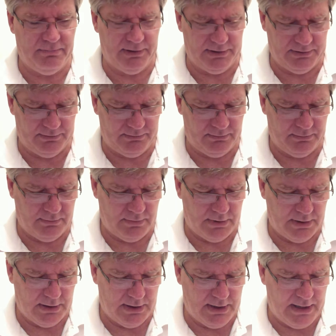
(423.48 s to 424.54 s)
blue,
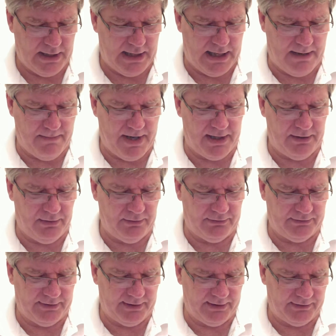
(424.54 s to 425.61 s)
and I might use
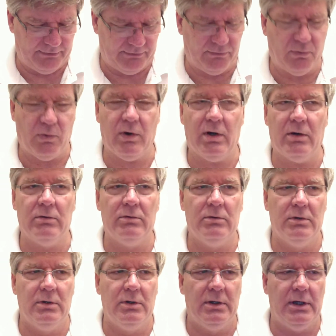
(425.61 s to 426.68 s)
this for
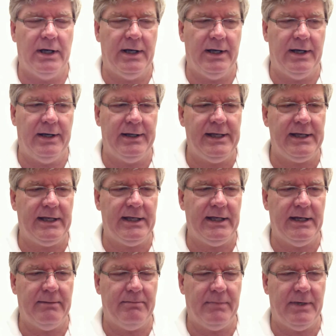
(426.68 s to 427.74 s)
inking
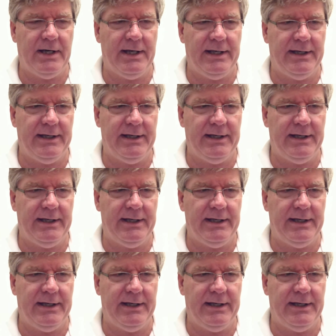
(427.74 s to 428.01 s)
up my